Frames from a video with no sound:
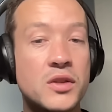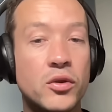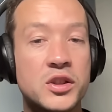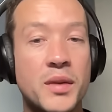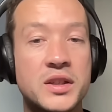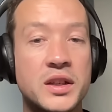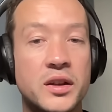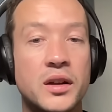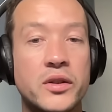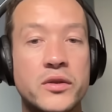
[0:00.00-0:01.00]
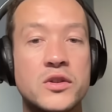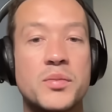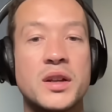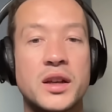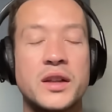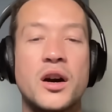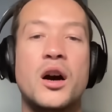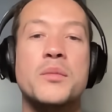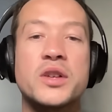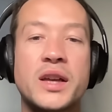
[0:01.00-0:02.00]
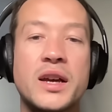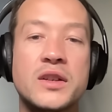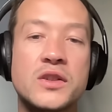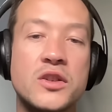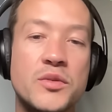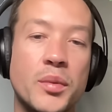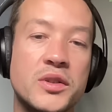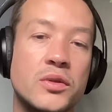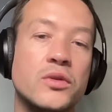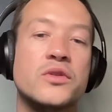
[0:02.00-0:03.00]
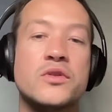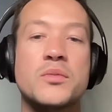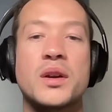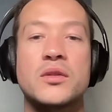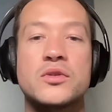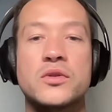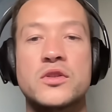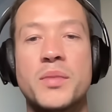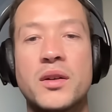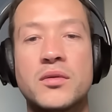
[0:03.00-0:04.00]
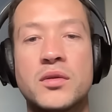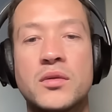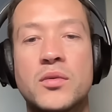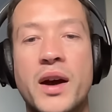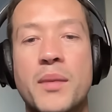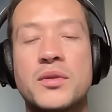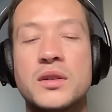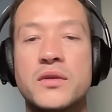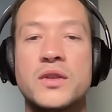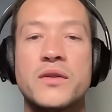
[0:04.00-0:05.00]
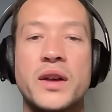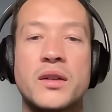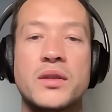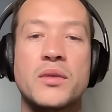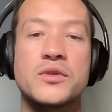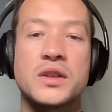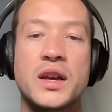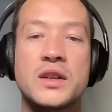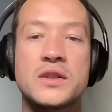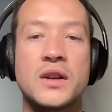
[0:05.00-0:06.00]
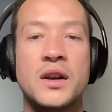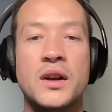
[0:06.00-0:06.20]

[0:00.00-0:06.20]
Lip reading: mean you're automatically going to lose, but it can harm your case, and you should probably talk to us about what happened if that was the case.